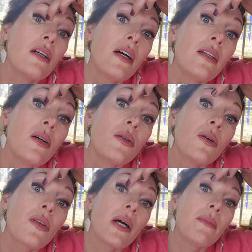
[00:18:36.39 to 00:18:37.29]
I don't
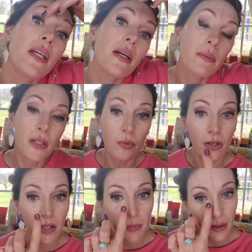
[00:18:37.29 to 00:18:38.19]
know that I'm terribly
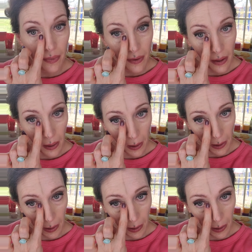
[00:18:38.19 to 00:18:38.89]
worried about that,